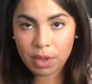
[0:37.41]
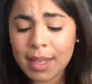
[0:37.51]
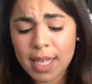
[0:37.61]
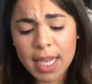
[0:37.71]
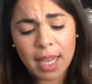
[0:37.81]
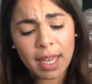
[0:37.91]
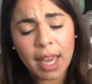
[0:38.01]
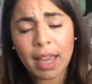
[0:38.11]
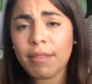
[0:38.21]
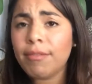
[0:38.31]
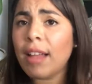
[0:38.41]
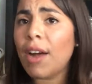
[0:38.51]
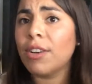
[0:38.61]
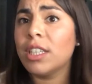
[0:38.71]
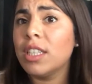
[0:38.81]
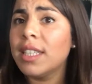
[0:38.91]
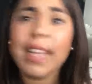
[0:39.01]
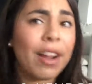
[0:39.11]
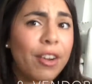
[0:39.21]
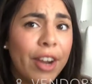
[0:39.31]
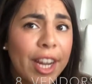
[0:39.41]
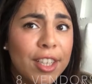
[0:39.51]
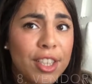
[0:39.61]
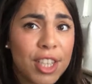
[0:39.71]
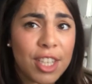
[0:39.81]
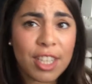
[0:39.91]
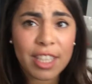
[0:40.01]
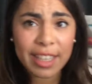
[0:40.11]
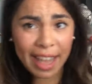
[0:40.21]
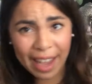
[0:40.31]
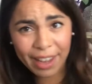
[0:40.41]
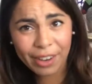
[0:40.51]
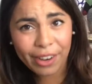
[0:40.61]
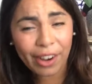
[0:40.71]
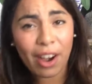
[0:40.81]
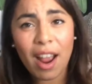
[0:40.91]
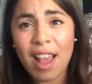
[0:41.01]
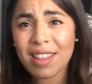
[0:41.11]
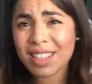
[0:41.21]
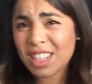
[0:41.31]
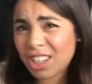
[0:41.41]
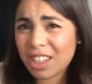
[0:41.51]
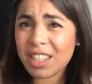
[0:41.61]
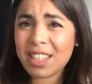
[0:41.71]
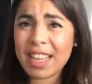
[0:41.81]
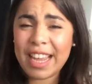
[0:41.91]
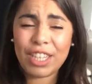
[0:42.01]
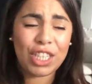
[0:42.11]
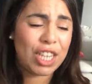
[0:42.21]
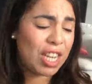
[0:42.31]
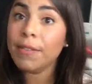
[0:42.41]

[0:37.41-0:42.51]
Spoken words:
DJ, cake, flowers, decorations, caterer, dessert station.